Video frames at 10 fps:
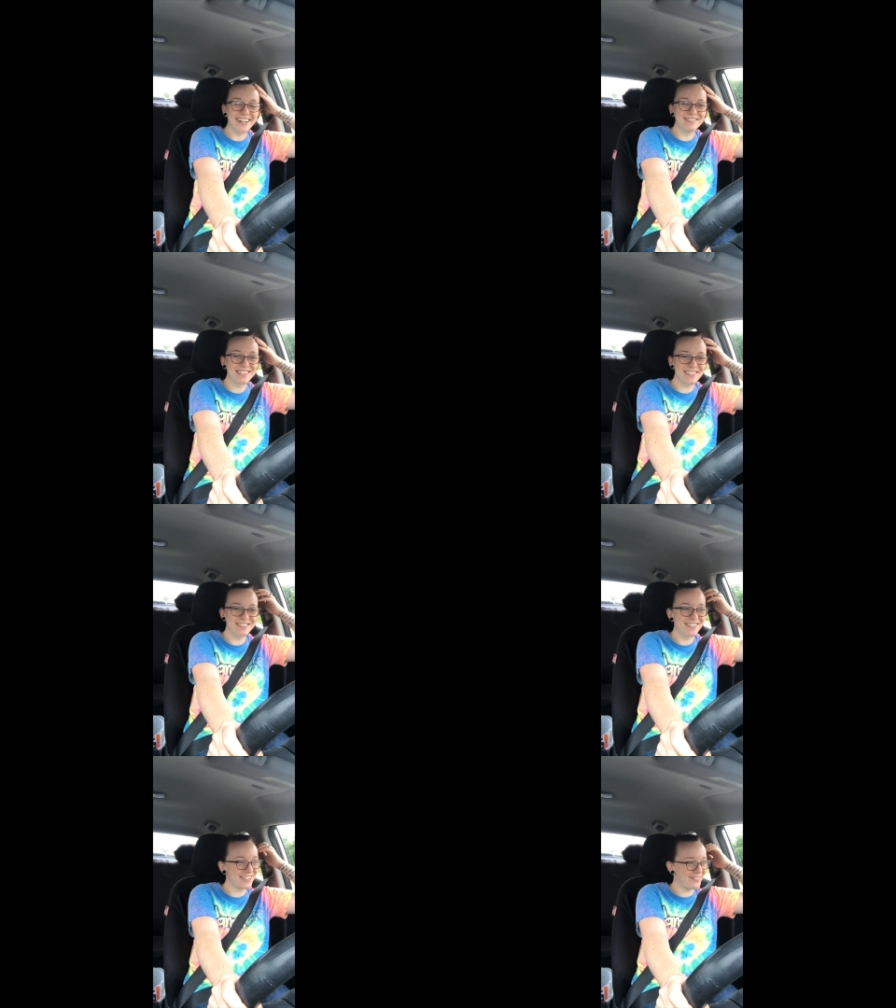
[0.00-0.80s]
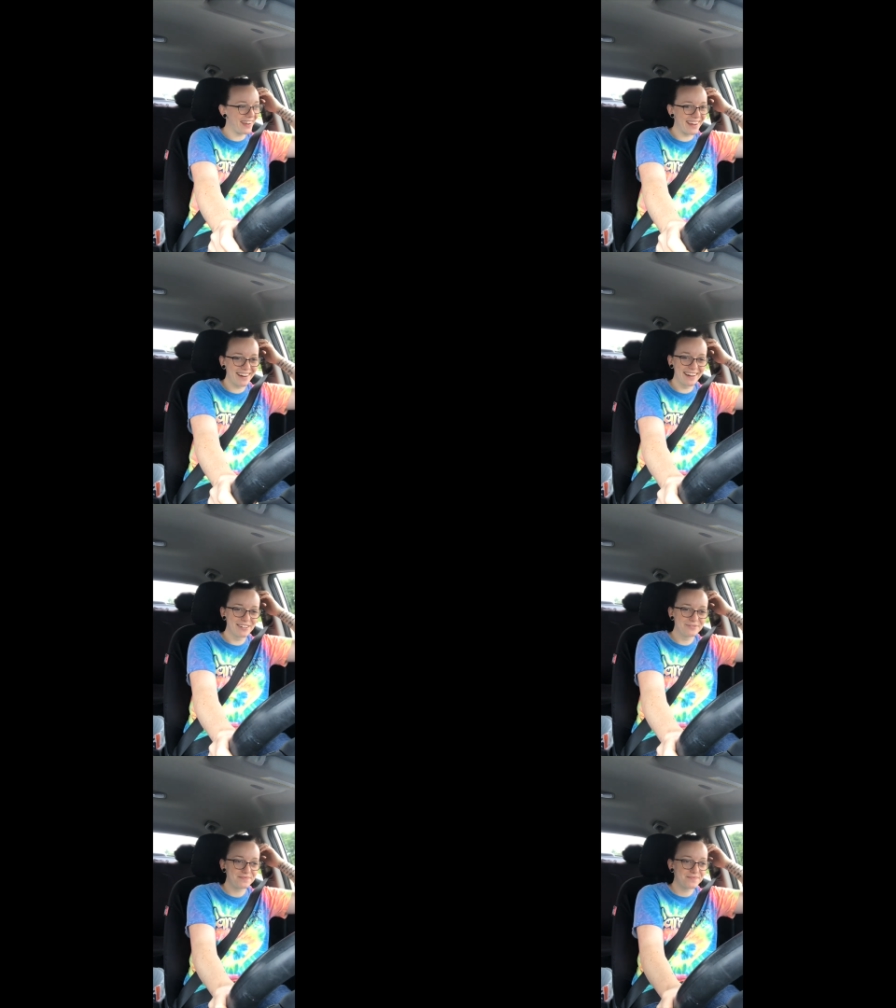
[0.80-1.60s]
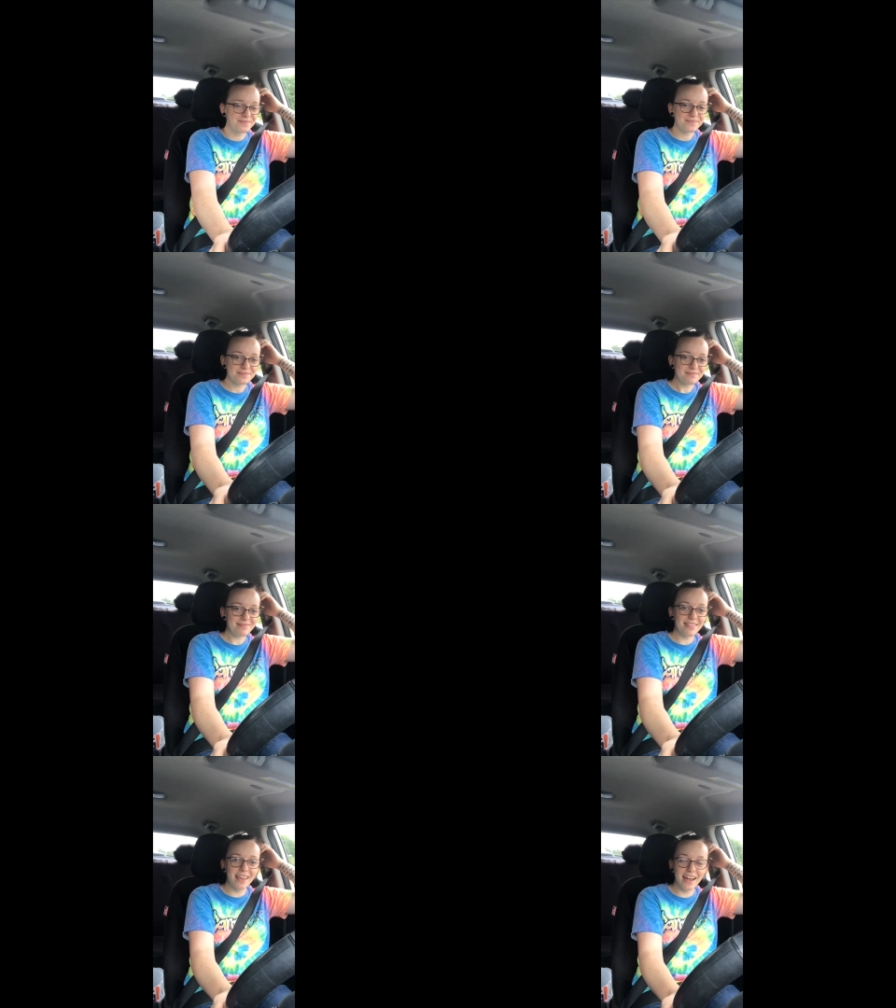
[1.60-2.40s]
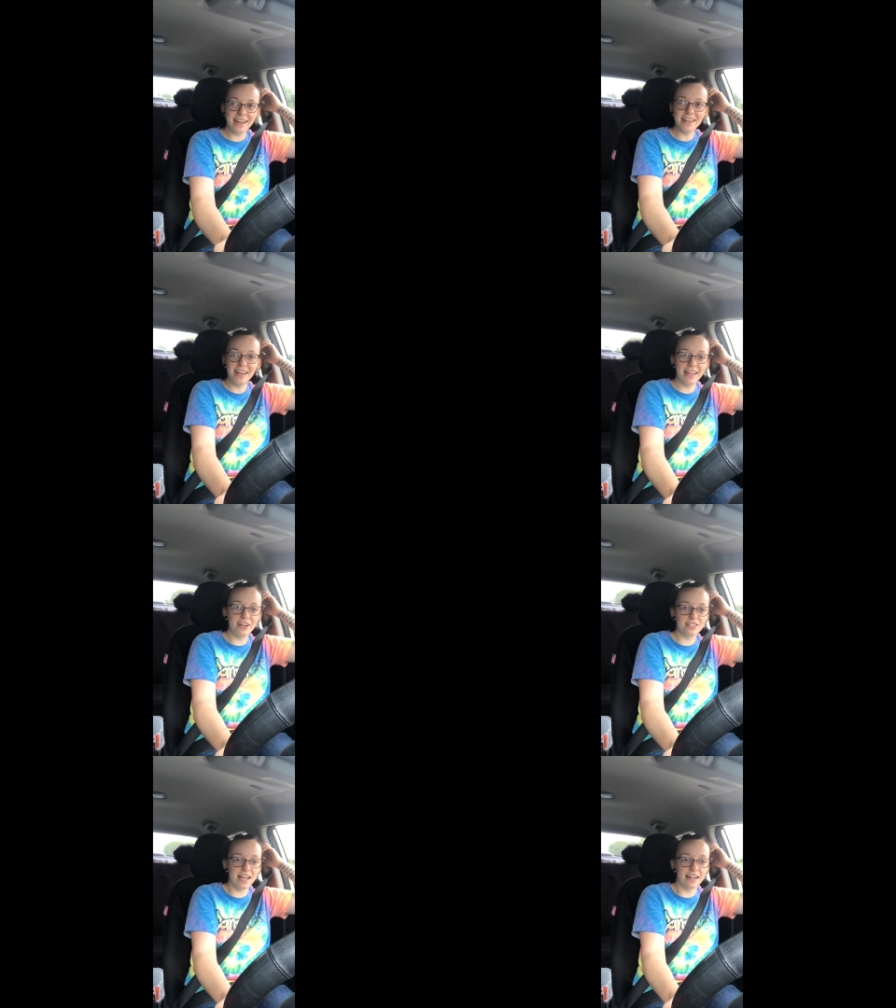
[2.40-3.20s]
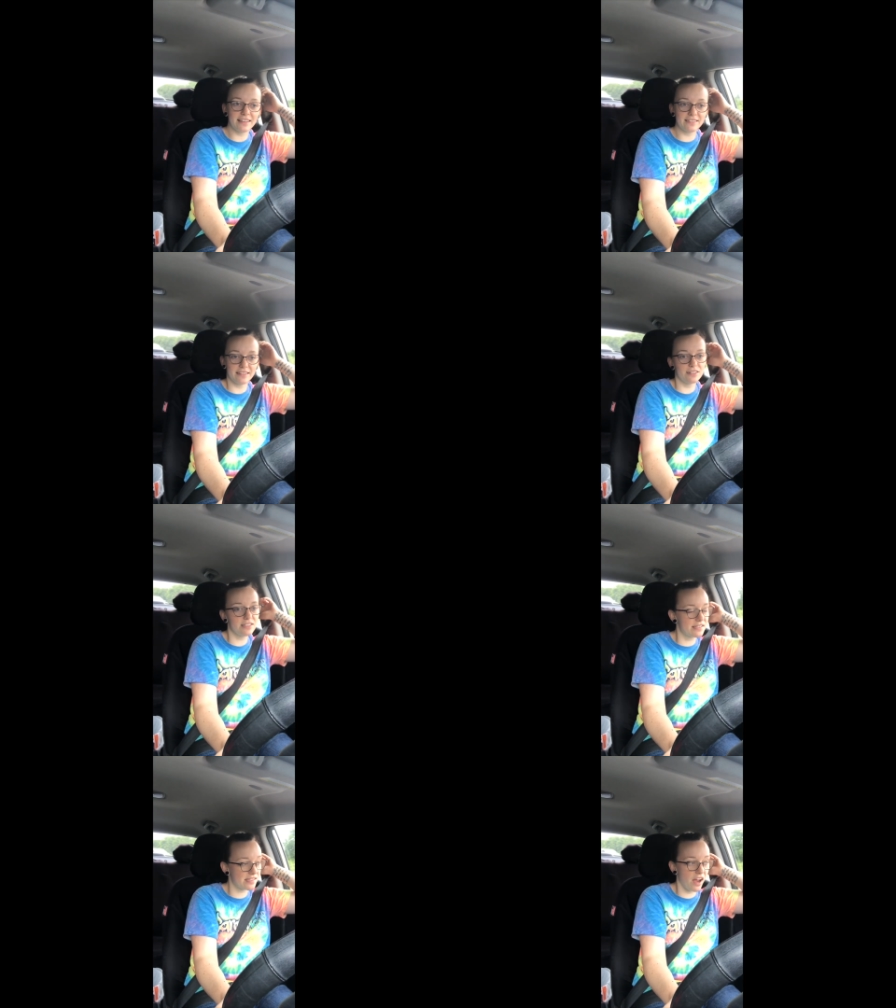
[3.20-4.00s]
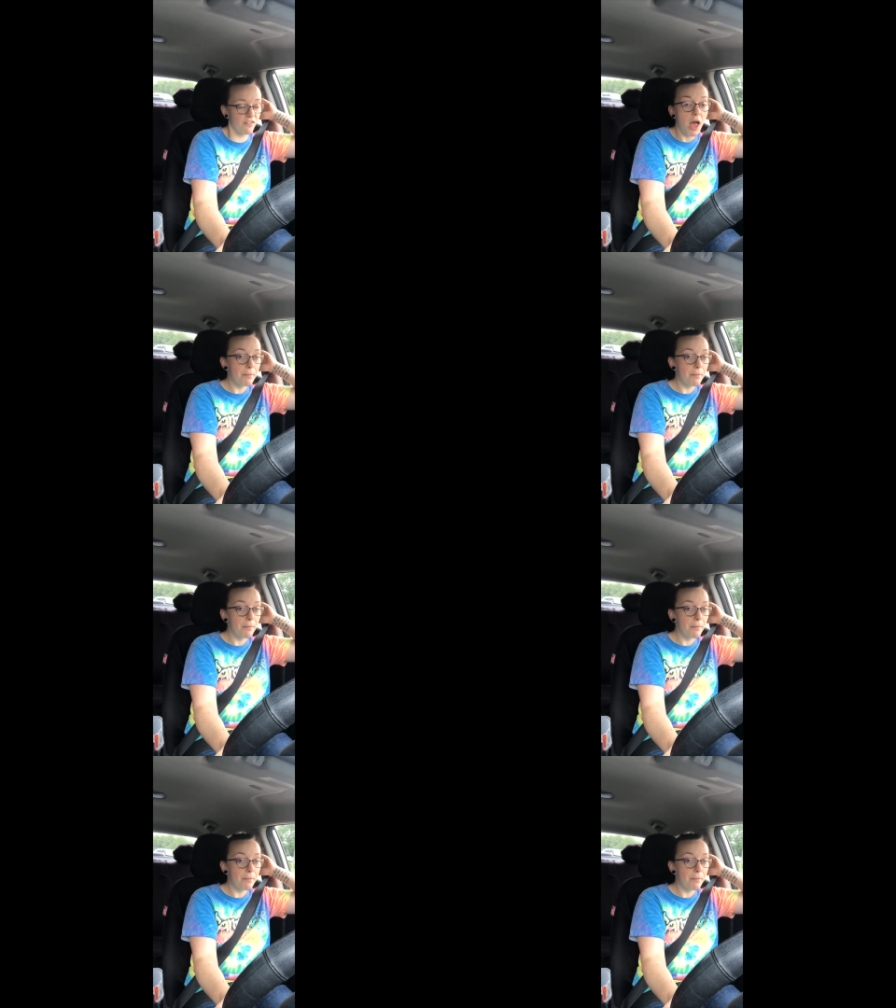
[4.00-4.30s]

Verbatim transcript: I'm so stupid get irritated at the littlest stuff,